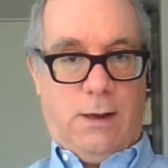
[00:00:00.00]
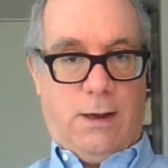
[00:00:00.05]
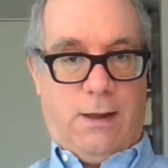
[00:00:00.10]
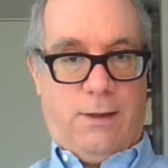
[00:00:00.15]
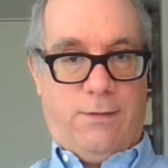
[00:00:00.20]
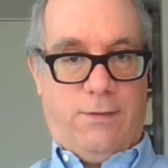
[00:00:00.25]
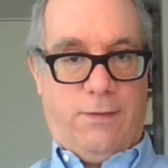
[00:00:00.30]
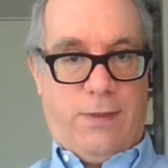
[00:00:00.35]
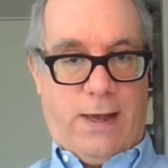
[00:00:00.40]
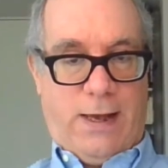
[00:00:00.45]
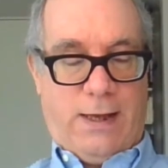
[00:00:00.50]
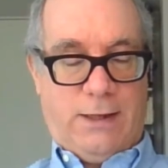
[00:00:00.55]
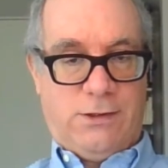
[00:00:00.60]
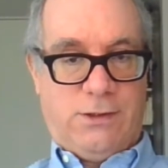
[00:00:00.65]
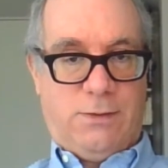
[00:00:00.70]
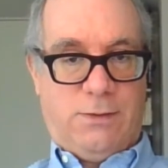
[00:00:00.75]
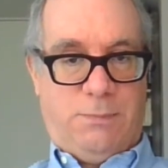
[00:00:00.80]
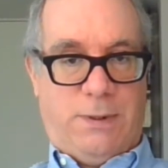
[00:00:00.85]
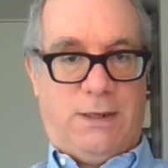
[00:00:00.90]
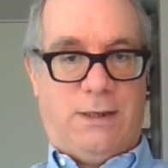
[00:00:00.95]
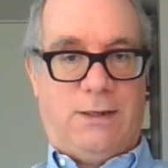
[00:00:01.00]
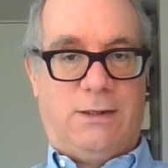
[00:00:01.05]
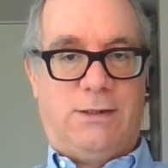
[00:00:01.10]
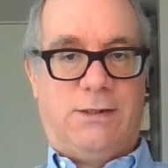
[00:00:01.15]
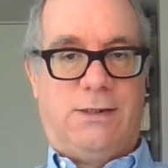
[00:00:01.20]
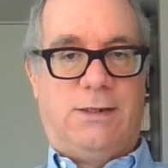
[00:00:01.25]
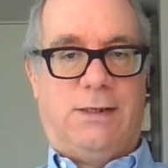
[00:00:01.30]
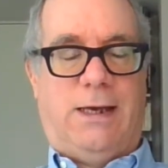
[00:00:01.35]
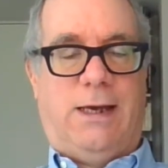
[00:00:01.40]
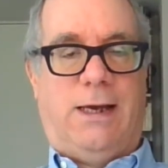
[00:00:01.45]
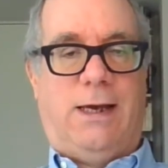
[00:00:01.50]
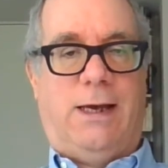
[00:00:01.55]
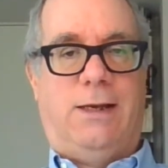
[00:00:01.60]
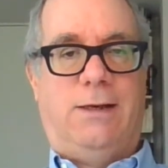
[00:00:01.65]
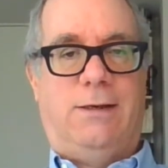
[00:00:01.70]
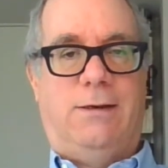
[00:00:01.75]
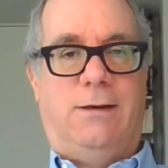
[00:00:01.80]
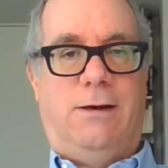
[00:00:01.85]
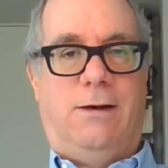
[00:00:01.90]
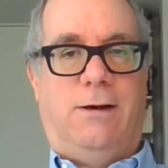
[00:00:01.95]
And that's the piece
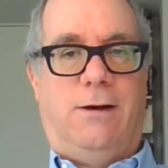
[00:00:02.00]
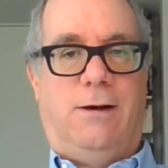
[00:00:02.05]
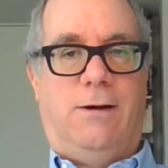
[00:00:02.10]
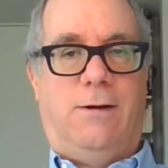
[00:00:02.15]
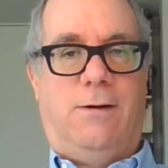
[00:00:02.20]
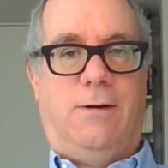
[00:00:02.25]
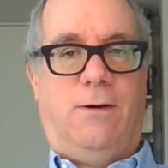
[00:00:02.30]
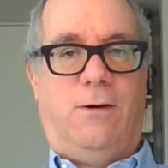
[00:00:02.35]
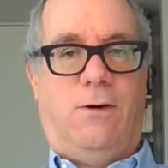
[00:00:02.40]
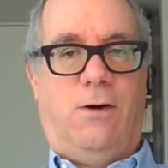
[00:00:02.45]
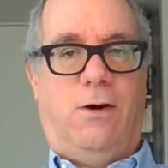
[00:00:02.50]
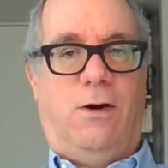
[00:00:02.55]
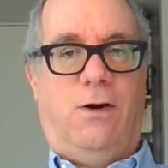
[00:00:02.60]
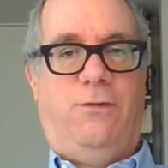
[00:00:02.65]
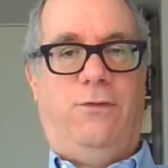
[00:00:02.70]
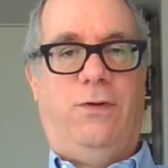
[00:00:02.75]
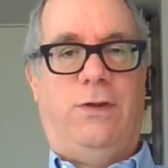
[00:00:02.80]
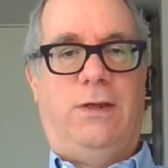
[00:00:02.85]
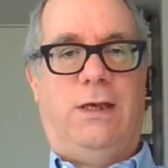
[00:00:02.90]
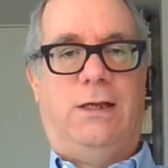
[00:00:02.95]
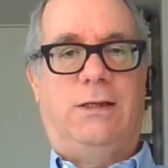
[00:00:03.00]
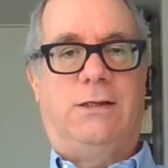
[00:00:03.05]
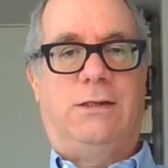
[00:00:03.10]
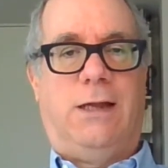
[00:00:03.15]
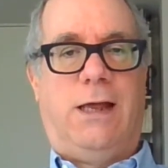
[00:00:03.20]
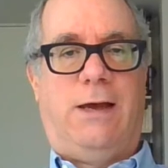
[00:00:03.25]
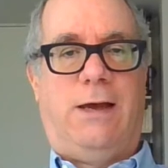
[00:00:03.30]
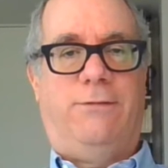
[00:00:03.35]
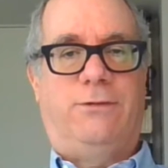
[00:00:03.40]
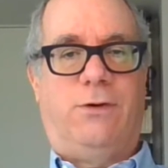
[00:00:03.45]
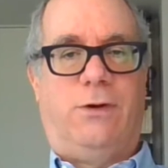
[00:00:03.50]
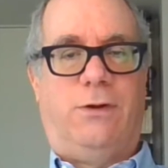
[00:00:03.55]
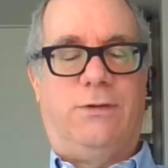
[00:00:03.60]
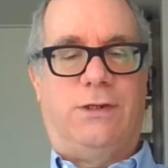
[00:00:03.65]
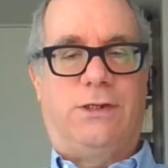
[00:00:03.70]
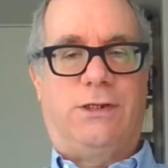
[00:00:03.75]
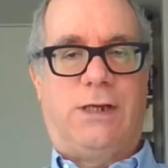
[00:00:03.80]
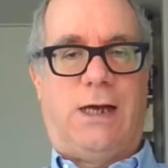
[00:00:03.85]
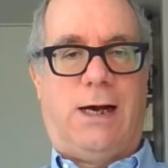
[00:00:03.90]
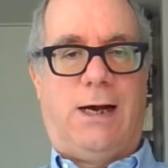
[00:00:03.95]
that often gets left on
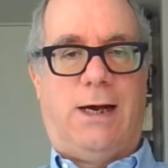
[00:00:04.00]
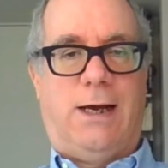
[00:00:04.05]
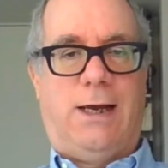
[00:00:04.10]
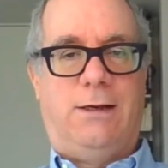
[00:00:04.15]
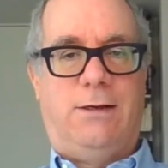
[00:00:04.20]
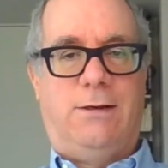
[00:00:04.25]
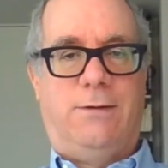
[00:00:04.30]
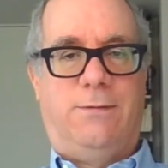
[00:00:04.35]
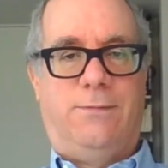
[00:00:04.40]
the side.